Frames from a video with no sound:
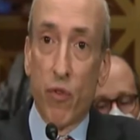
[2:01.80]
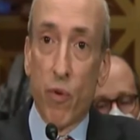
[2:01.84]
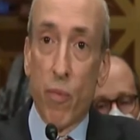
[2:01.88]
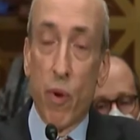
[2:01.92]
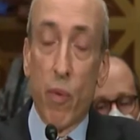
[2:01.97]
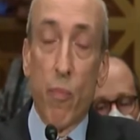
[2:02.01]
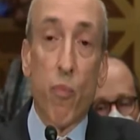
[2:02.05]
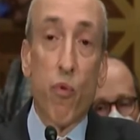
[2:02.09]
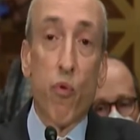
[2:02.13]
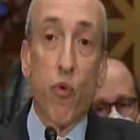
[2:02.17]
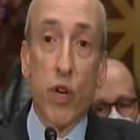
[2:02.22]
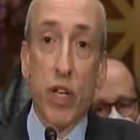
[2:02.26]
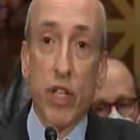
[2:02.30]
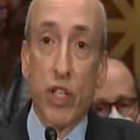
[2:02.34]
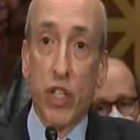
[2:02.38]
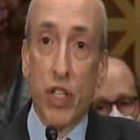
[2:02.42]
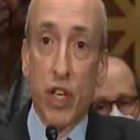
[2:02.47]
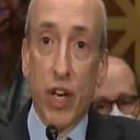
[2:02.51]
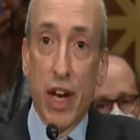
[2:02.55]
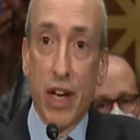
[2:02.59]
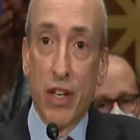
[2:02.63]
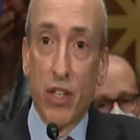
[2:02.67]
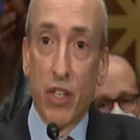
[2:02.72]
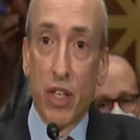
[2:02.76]
from
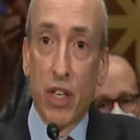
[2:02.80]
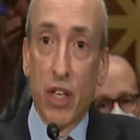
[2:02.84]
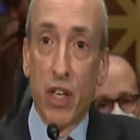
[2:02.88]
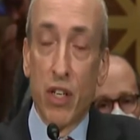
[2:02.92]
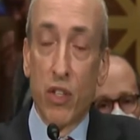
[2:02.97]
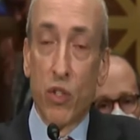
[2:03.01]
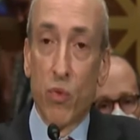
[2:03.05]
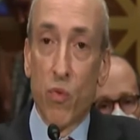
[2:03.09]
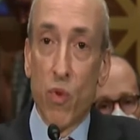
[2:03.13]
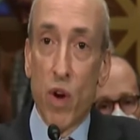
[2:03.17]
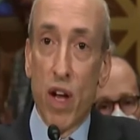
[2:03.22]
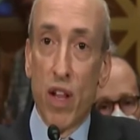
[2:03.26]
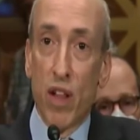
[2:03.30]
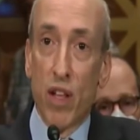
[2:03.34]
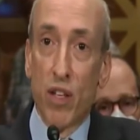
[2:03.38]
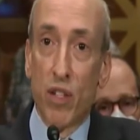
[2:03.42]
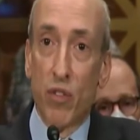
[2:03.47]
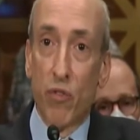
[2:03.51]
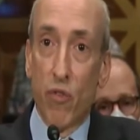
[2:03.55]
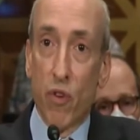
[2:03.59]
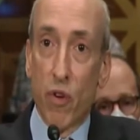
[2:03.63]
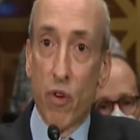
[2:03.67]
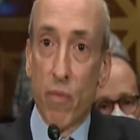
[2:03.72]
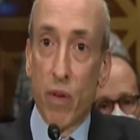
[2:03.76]
appreciation as well
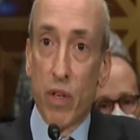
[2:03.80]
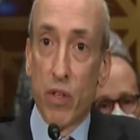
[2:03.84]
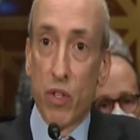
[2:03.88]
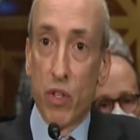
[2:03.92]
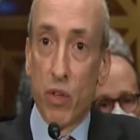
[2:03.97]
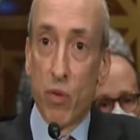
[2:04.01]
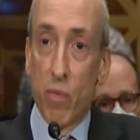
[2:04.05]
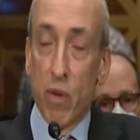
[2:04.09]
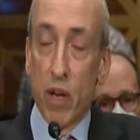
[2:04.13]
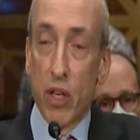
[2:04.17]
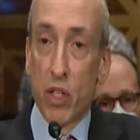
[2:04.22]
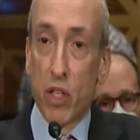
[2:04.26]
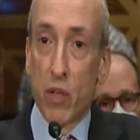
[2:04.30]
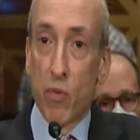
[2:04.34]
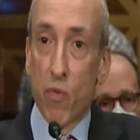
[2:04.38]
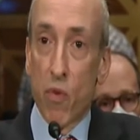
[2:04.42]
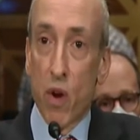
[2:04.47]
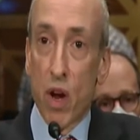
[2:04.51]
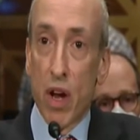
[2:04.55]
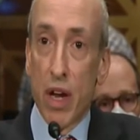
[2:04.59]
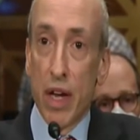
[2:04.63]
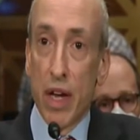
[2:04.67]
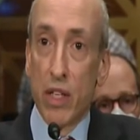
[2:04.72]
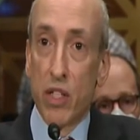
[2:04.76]
as from, as you mentioned,
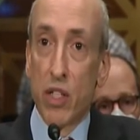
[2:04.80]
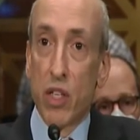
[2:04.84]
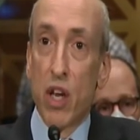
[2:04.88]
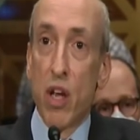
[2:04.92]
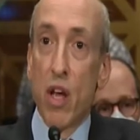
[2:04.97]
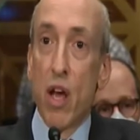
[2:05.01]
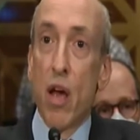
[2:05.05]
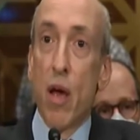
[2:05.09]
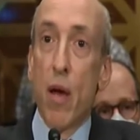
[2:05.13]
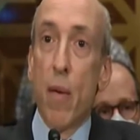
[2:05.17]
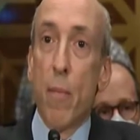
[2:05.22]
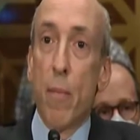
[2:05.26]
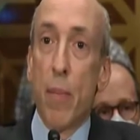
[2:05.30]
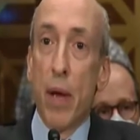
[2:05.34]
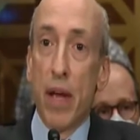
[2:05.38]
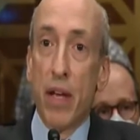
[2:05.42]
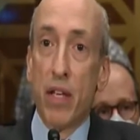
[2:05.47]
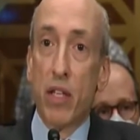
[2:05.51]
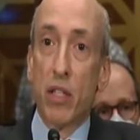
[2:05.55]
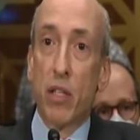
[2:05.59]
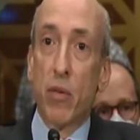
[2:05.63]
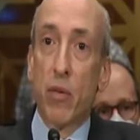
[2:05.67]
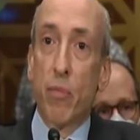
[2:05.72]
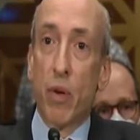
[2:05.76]
rights,
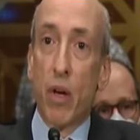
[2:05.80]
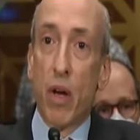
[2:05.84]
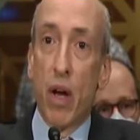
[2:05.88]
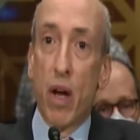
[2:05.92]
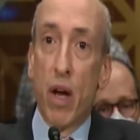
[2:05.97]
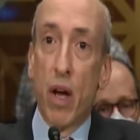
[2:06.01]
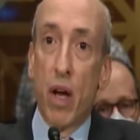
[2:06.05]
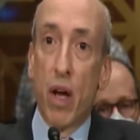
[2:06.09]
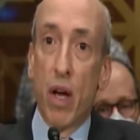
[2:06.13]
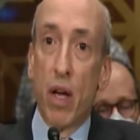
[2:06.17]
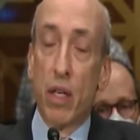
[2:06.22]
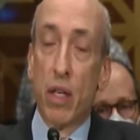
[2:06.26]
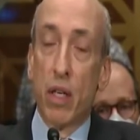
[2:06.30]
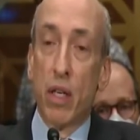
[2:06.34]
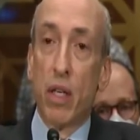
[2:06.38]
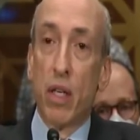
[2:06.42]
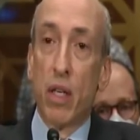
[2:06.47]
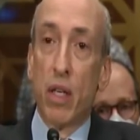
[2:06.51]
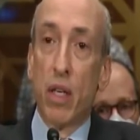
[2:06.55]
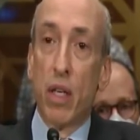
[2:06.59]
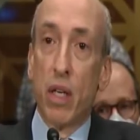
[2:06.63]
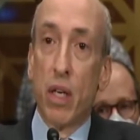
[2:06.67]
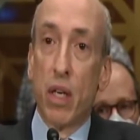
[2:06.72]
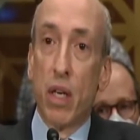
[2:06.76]
based upon
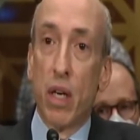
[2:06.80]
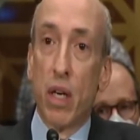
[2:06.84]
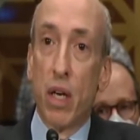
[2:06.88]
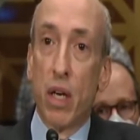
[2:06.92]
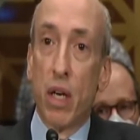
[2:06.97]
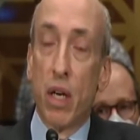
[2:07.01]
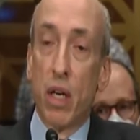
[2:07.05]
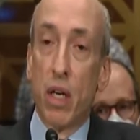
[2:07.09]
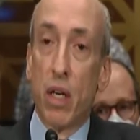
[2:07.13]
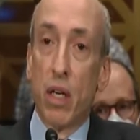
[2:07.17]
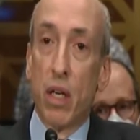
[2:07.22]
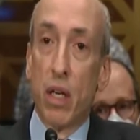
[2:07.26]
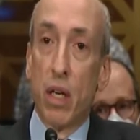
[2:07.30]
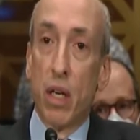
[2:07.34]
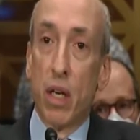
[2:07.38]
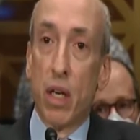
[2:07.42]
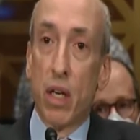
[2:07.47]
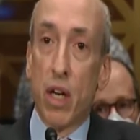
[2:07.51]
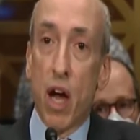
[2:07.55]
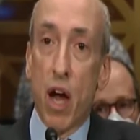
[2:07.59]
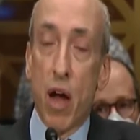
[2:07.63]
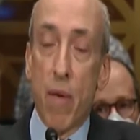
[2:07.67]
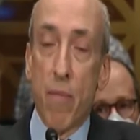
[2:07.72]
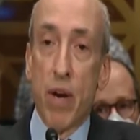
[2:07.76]

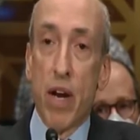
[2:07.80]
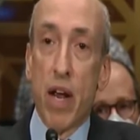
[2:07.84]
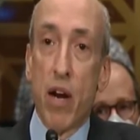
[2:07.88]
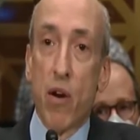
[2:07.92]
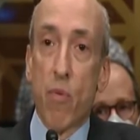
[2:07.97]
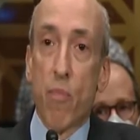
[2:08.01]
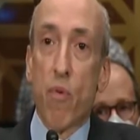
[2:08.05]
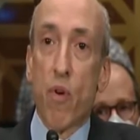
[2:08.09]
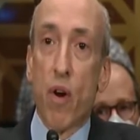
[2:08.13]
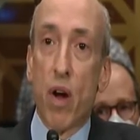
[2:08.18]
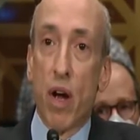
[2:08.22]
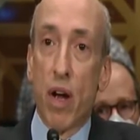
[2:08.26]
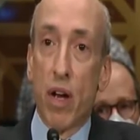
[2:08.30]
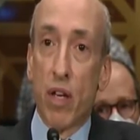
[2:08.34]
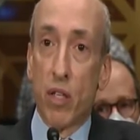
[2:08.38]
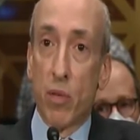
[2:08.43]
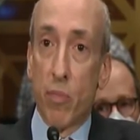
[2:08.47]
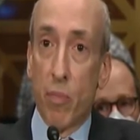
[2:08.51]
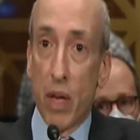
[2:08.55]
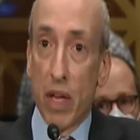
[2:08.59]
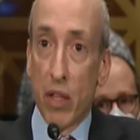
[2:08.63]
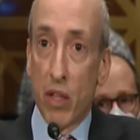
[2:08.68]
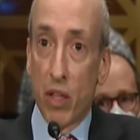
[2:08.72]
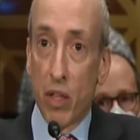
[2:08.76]
a common enterprise,
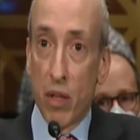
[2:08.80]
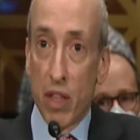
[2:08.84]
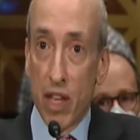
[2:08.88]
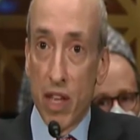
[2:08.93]
but